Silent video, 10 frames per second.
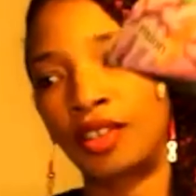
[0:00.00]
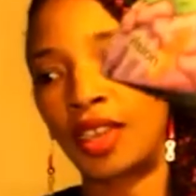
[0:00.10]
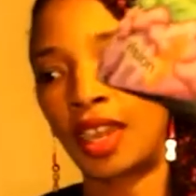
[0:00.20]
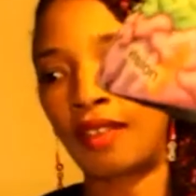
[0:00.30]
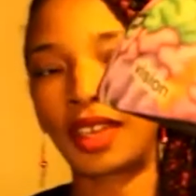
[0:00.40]

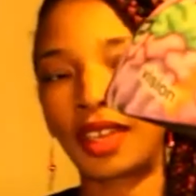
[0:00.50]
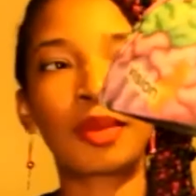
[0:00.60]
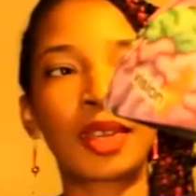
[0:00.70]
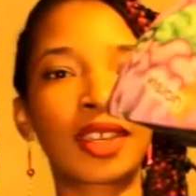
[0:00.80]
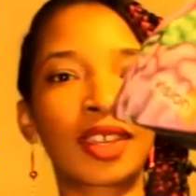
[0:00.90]
You have a
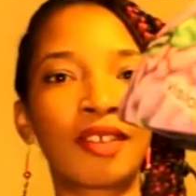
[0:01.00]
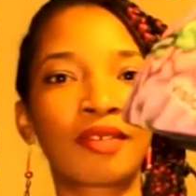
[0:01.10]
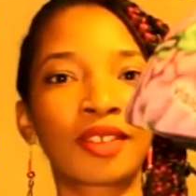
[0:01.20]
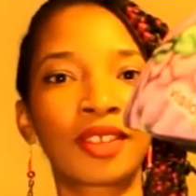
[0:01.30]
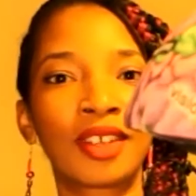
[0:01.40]
helmet
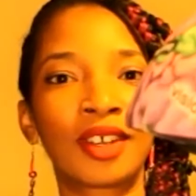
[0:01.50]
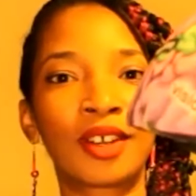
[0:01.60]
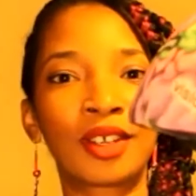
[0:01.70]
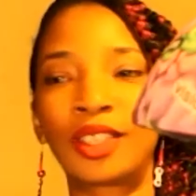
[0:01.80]
cover on your